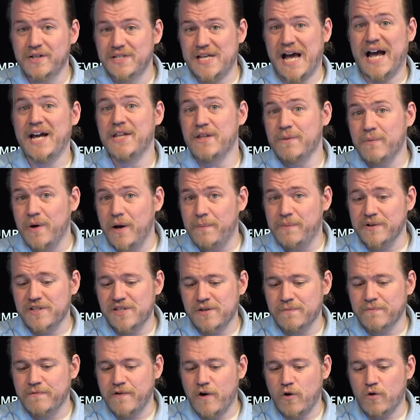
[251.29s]
tie them up in
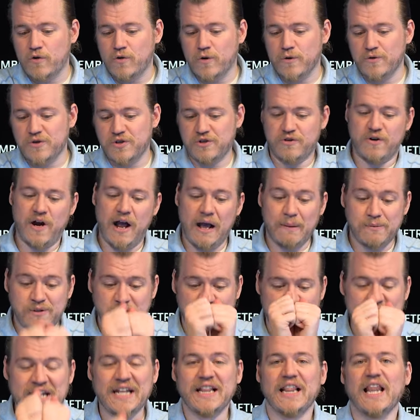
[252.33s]
some Velcro straps,
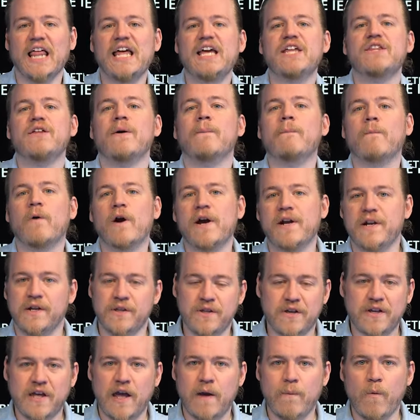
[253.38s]
and lay them right in
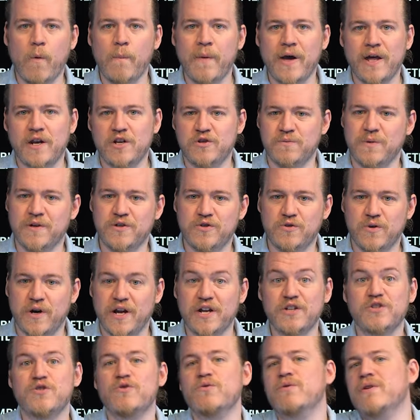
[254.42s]
the cable management
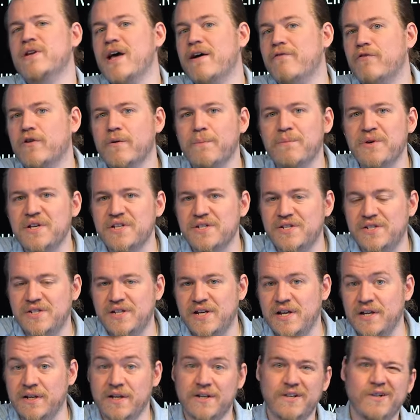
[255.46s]
tray to never be
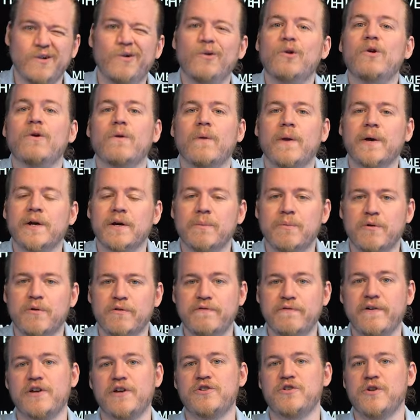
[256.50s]
seen, and you'll look like a
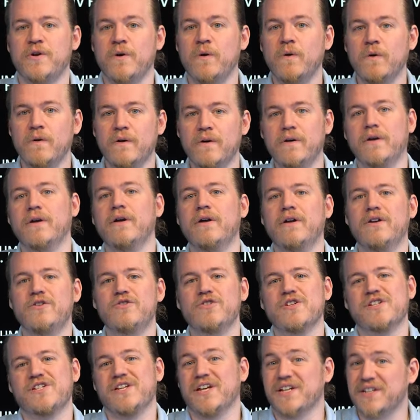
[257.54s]
professional
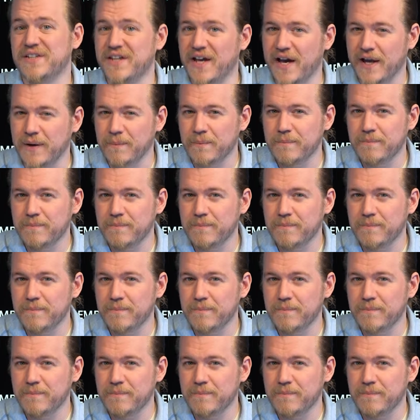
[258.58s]
just like that.